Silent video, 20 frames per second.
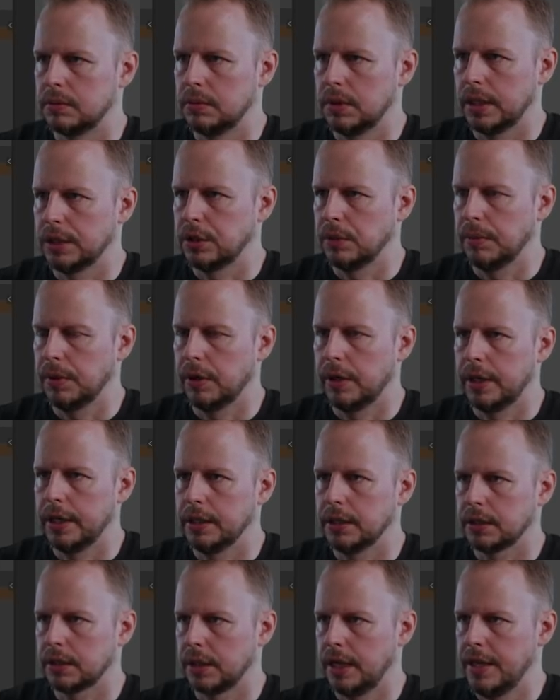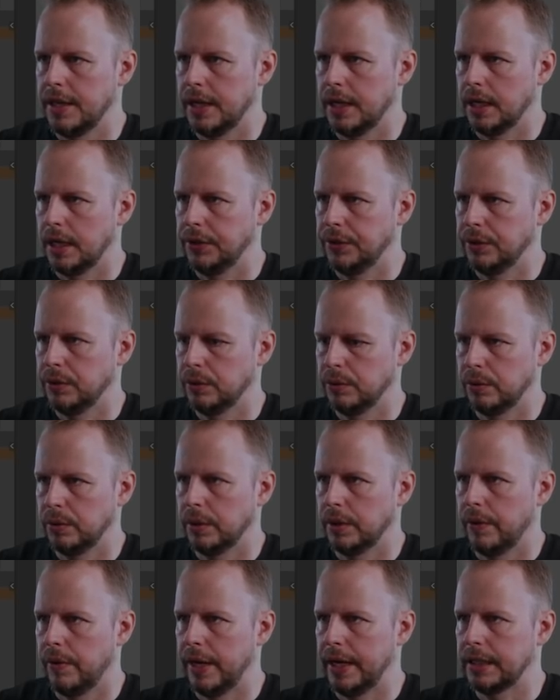That should be all right. And then I'll do
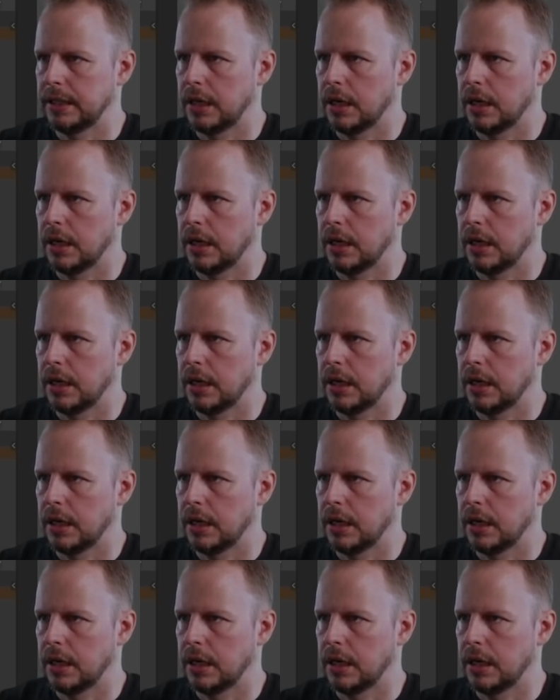right